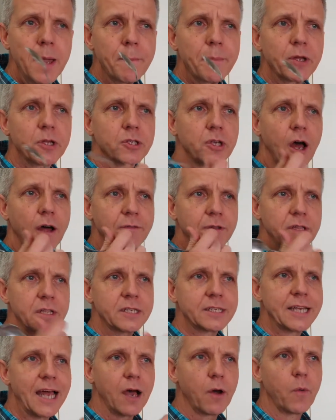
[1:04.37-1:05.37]
because after the
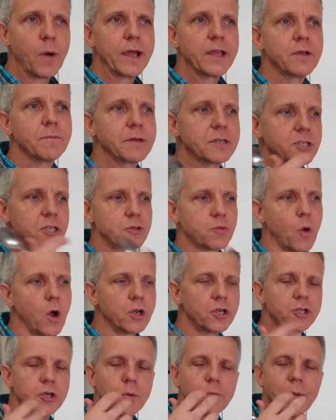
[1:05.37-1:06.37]
sour way, you must just
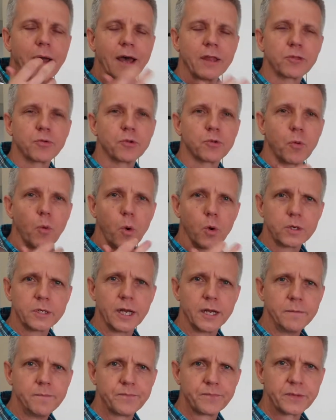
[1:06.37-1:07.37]
wash your mouth with
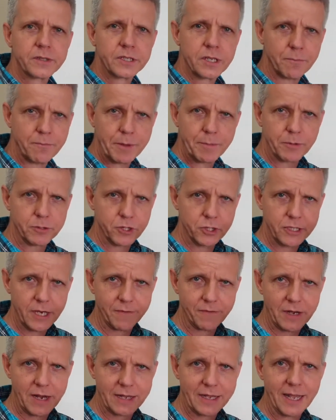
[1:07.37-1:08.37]
water. Some people just
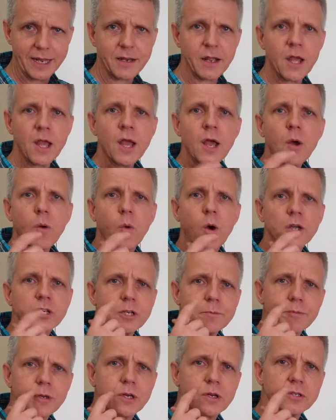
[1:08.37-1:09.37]
have it like that. Wash
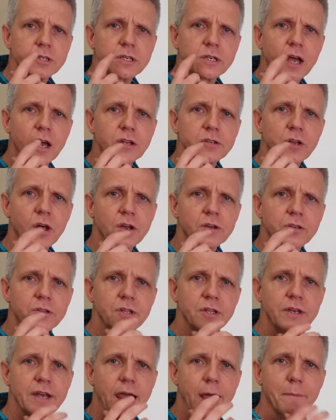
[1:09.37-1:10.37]
it because it goes onto
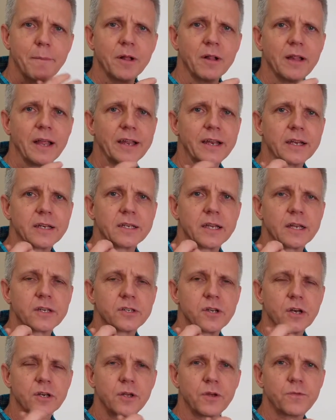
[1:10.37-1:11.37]
the enamel, and it's
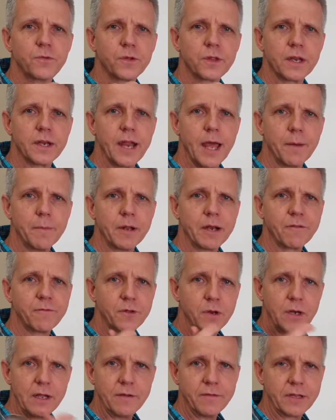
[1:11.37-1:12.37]
not good for the enamel if
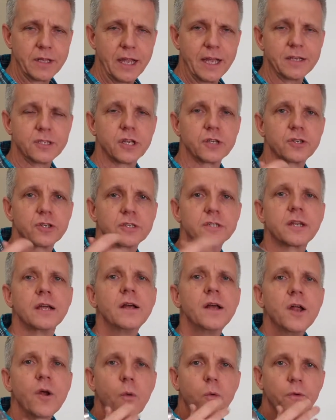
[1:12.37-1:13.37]
you leave it there. So just
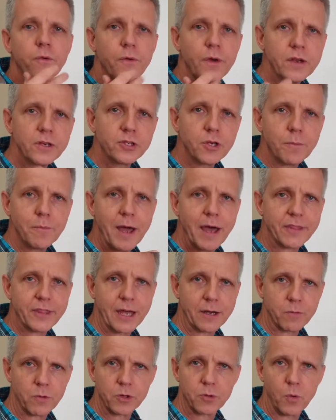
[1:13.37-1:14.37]
rinse your mouth
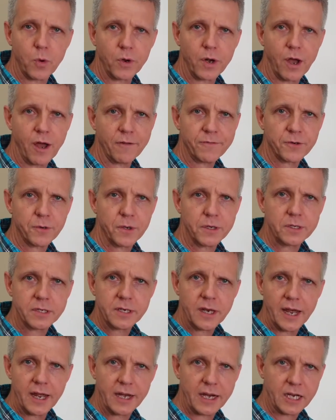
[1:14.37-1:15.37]
out with water
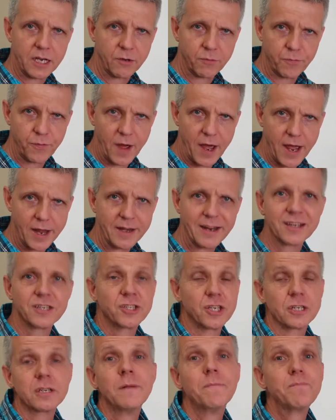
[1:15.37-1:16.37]
afterwards, and it's fine. It's
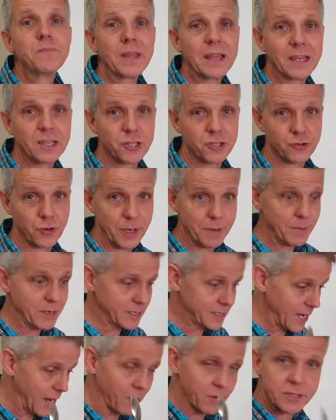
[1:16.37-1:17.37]
just extremely
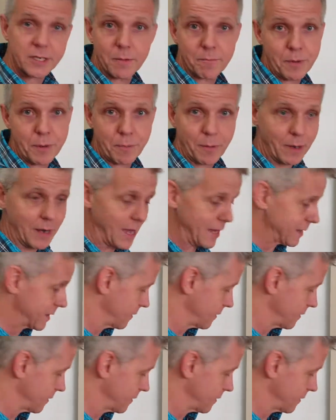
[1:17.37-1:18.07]
sour. Some people like